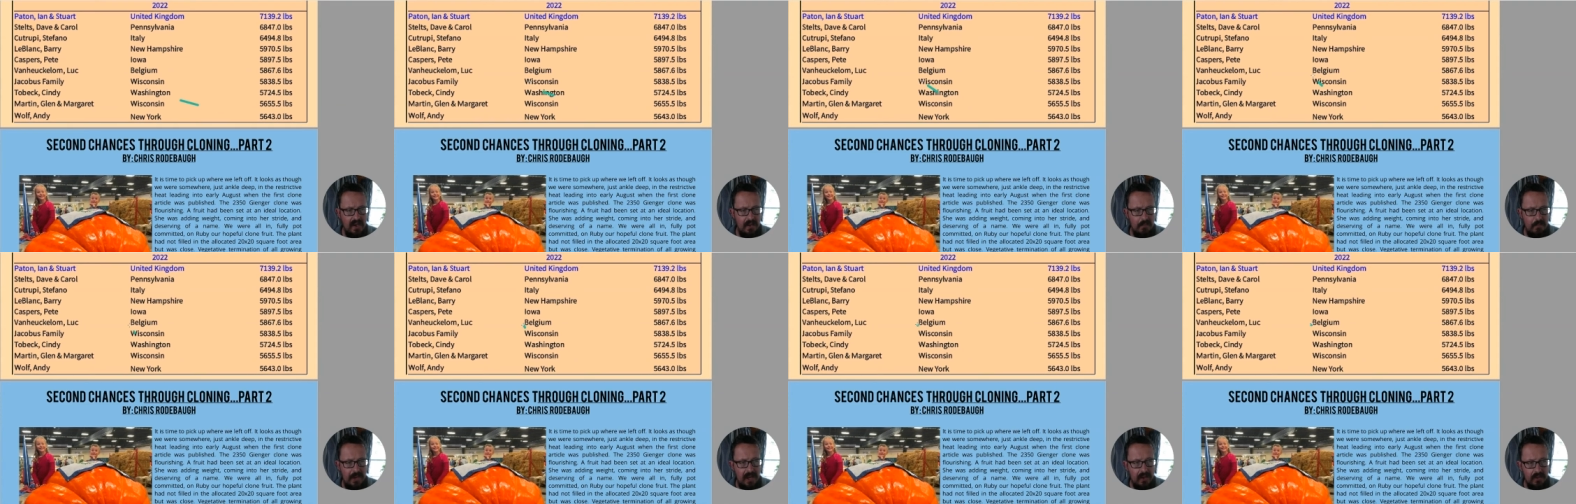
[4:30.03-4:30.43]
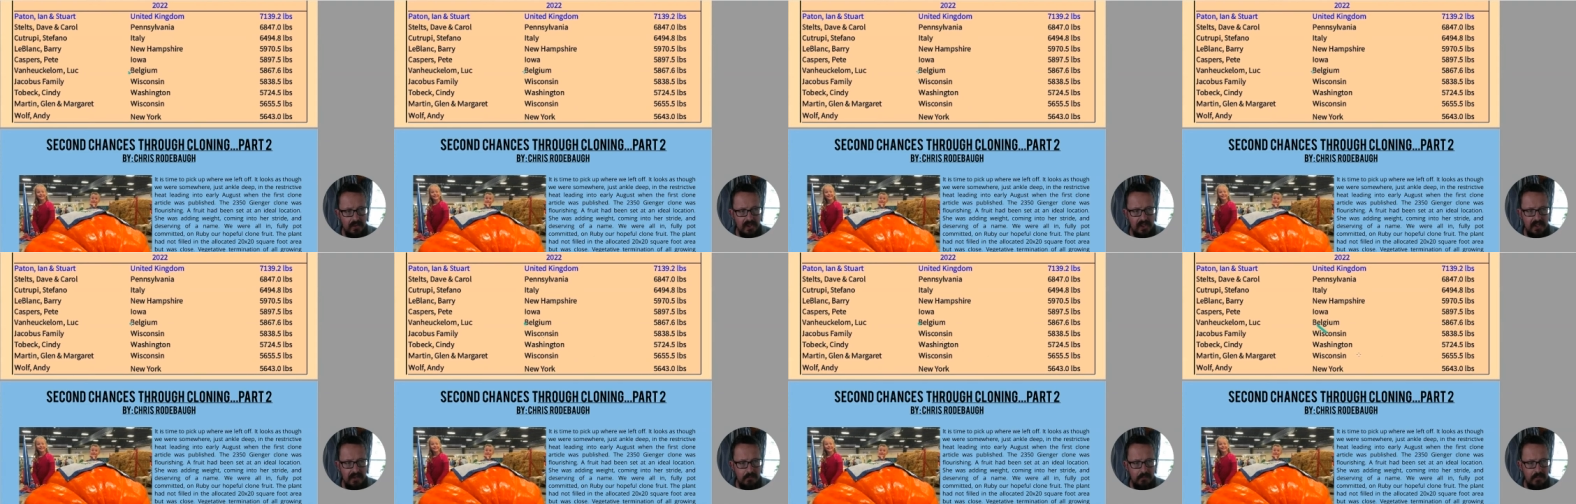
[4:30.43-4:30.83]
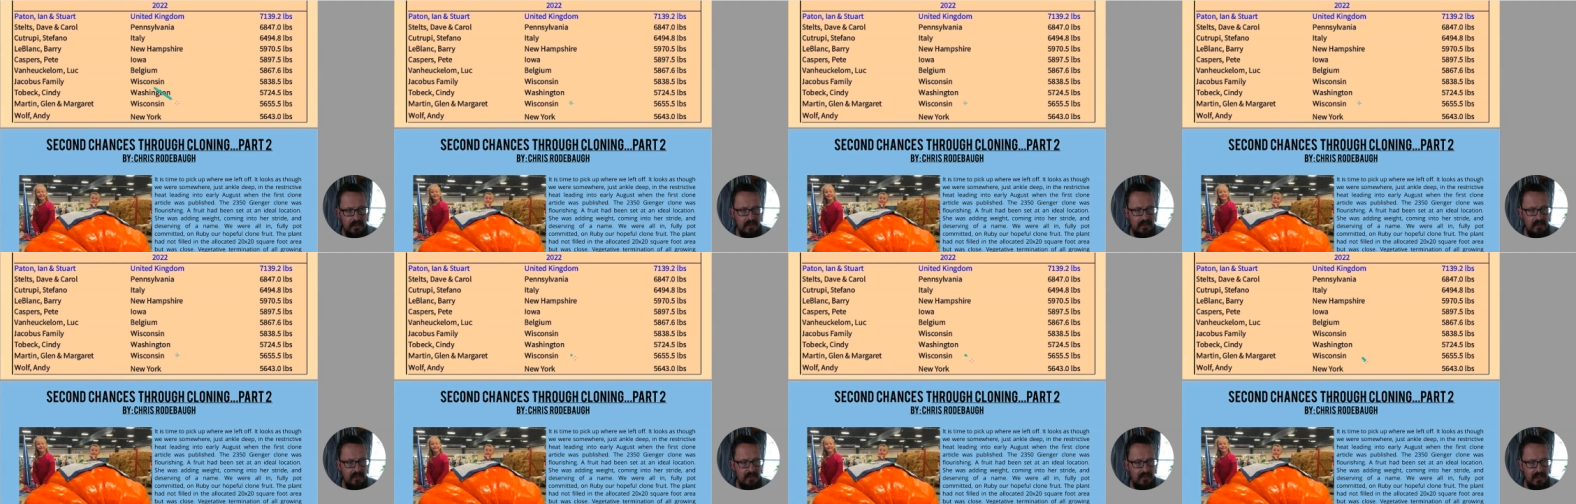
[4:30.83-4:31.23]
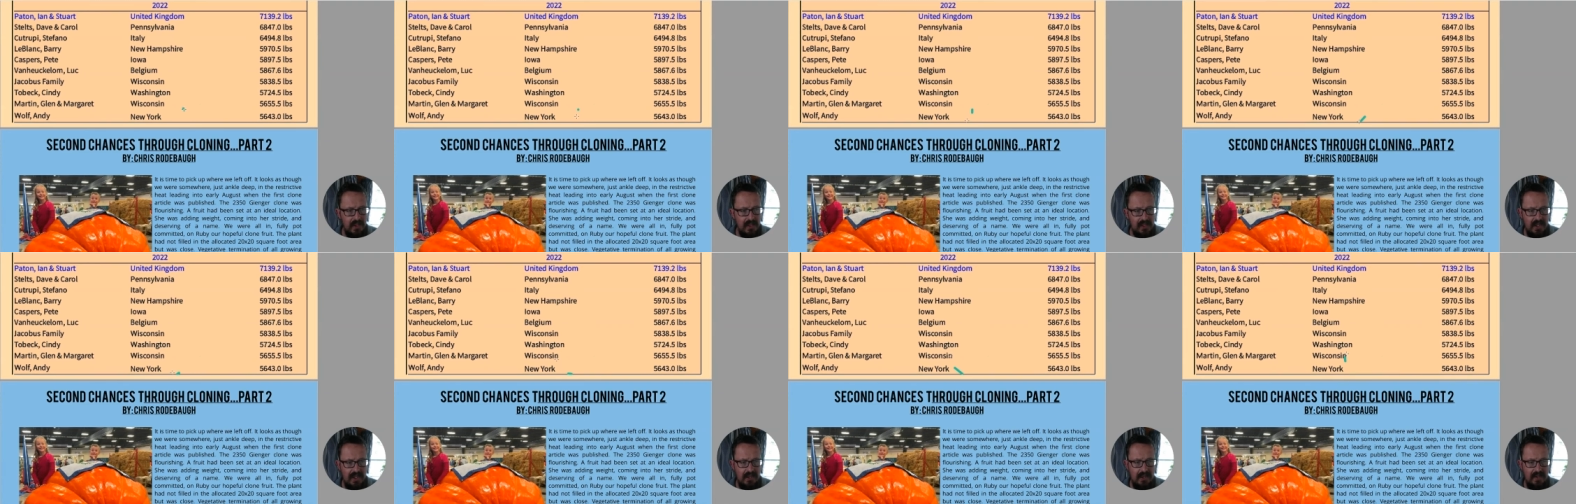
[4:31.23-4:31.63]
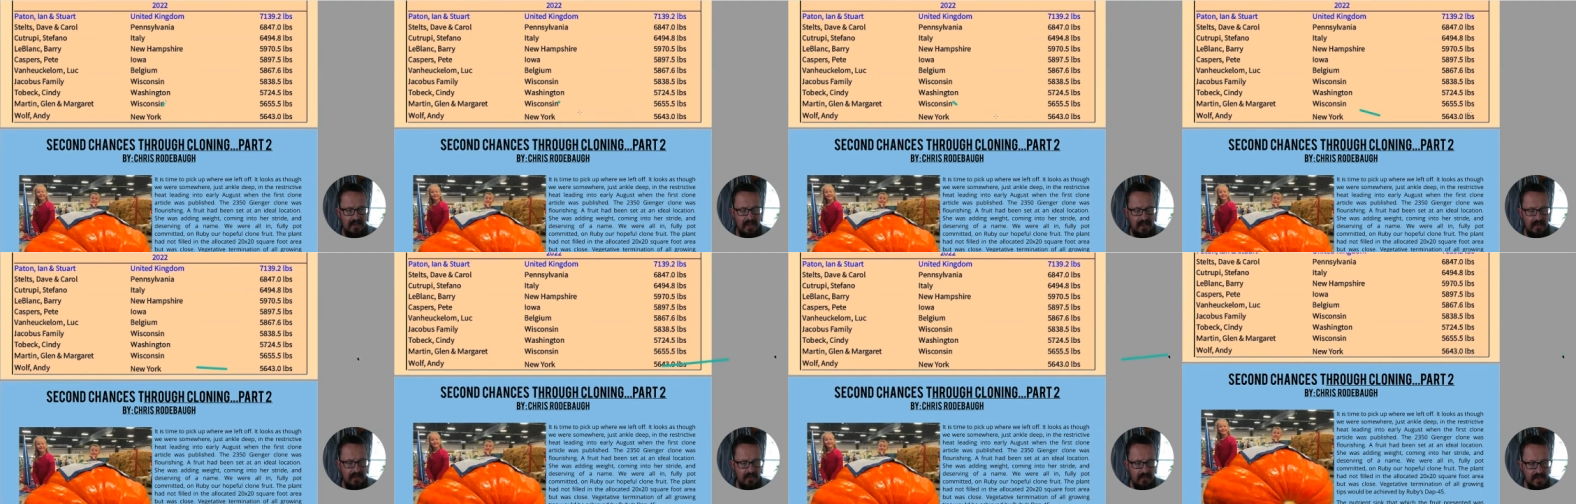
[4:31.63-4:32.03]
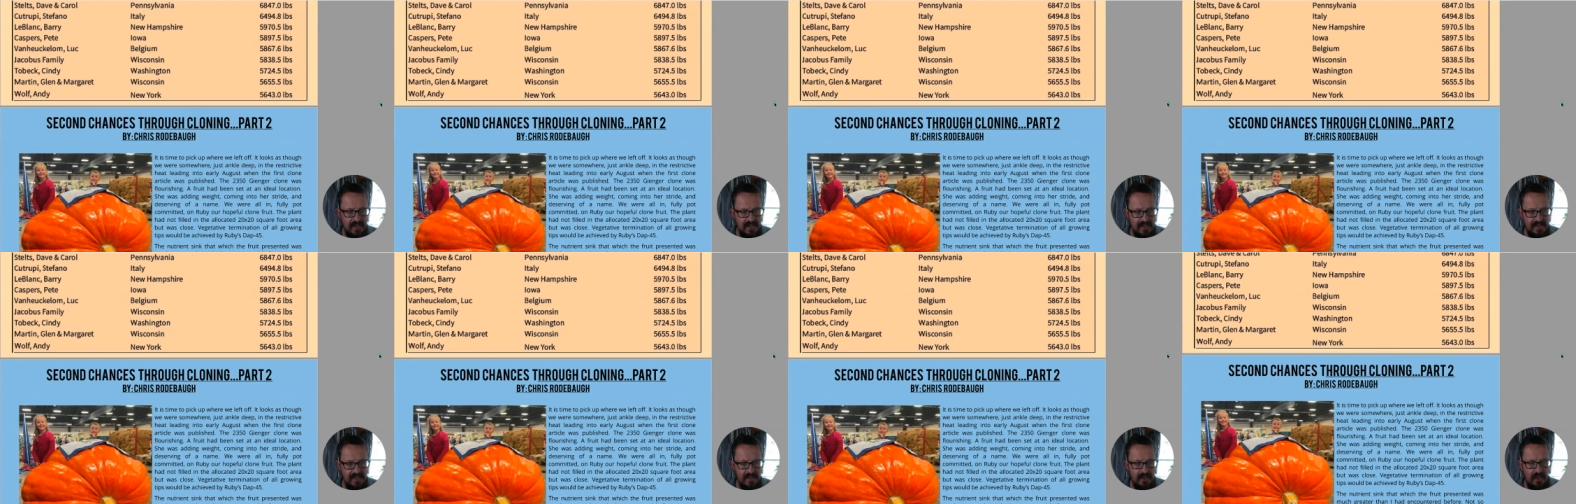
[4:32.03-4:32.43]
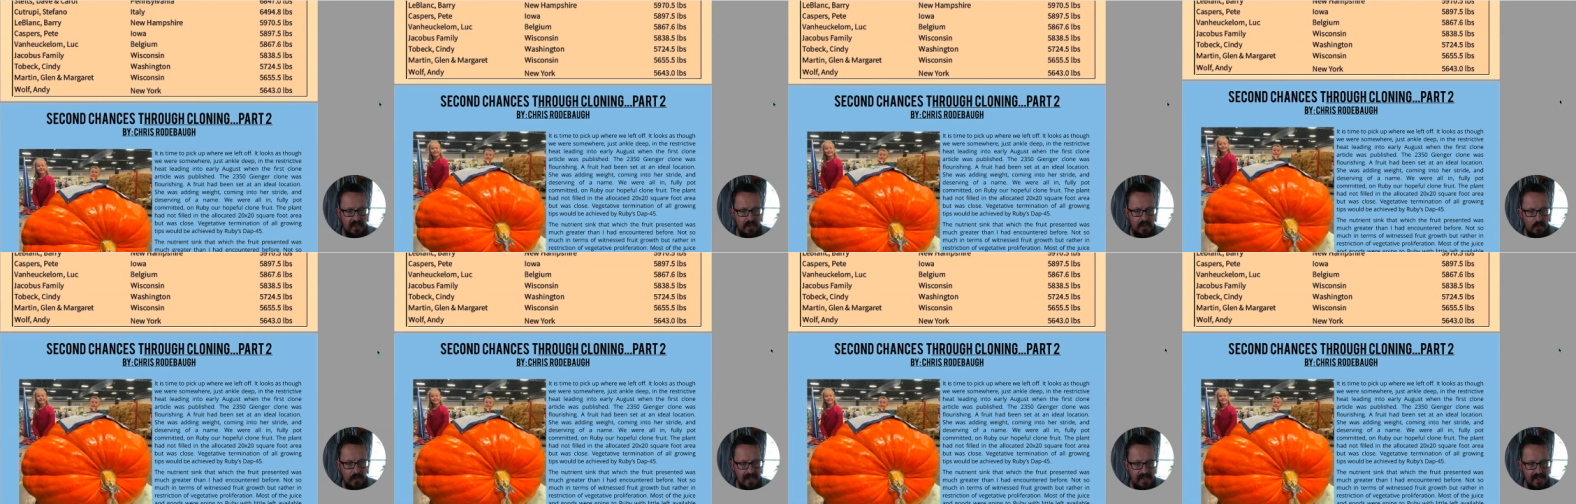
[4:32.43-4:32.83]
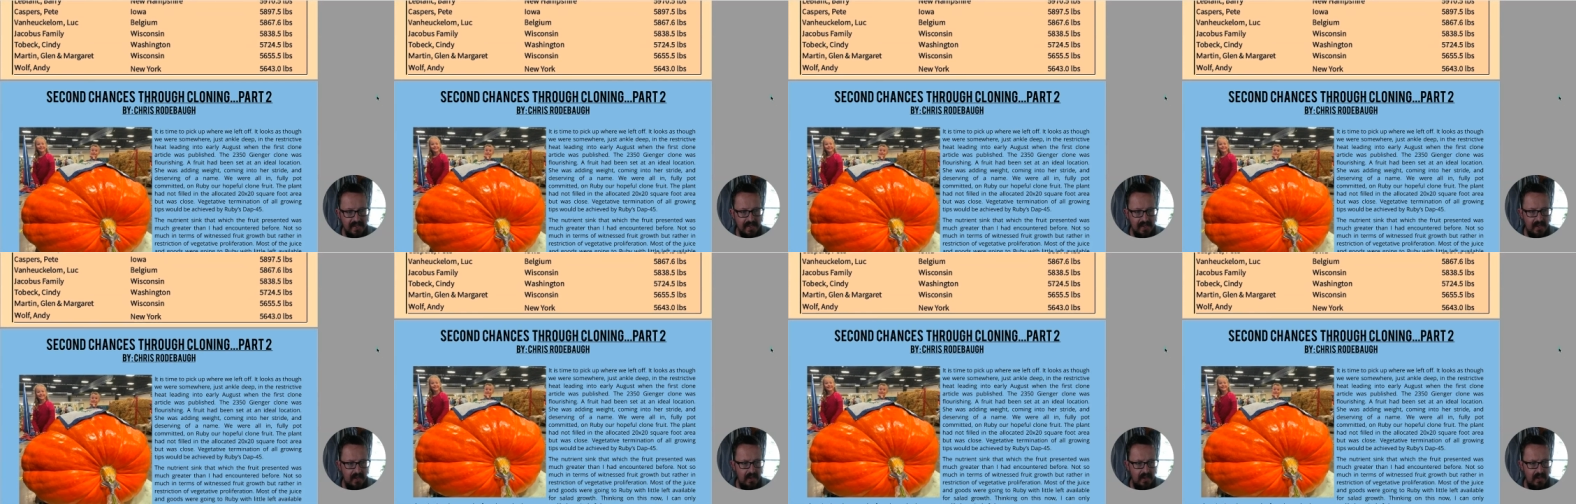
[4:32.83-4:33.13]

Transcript: Belgium, and then the rest is the US.